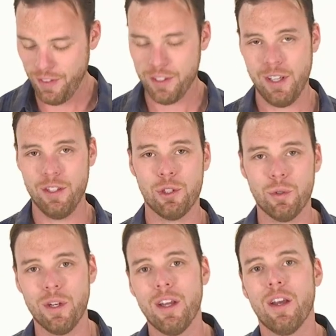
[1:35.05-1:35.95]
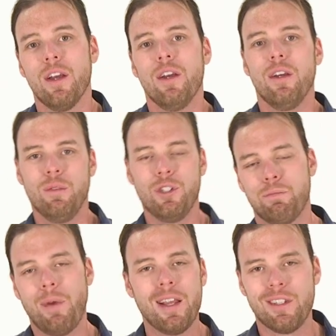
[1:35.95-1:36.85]
this industry, which
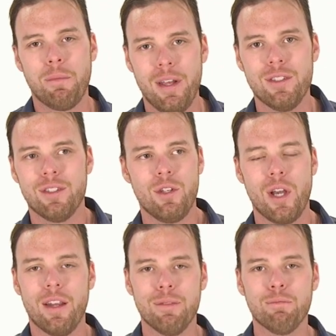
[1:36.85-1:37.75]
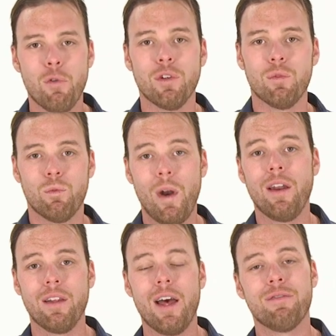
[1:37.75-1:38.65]
basically means you gotta move around
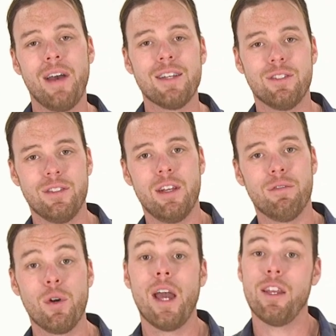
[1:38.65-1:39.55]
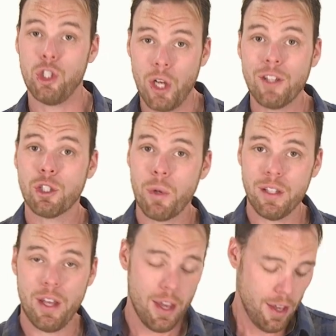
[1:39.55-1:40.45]
a lot fast and get a variety of shots
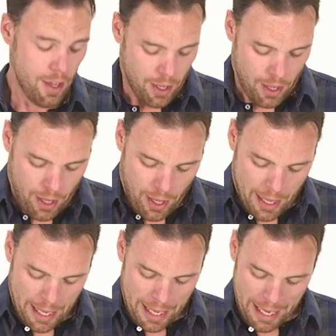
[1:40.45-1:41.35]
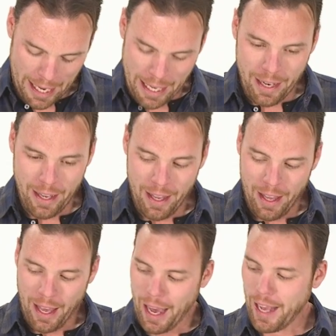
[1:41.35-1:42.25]
quickly, it
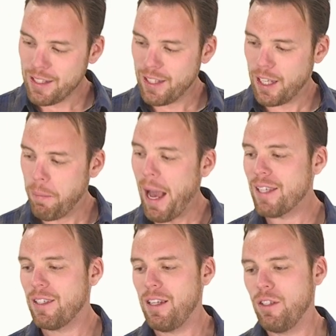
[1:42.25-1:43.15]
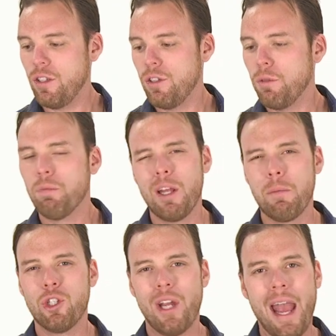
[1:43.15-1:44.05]
has the capacity to do pretty
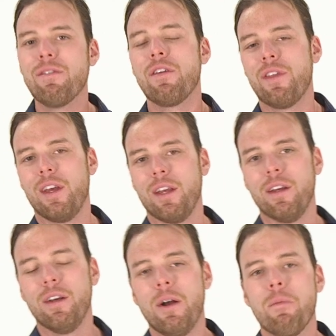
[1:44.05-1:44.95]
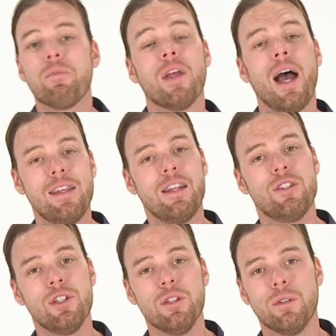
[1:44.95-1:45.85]
much everything I need it to
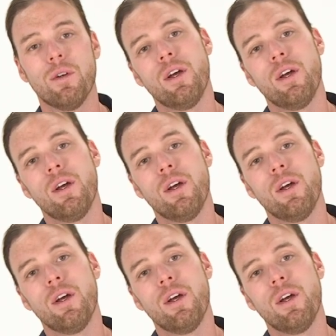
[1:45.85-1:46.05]
do.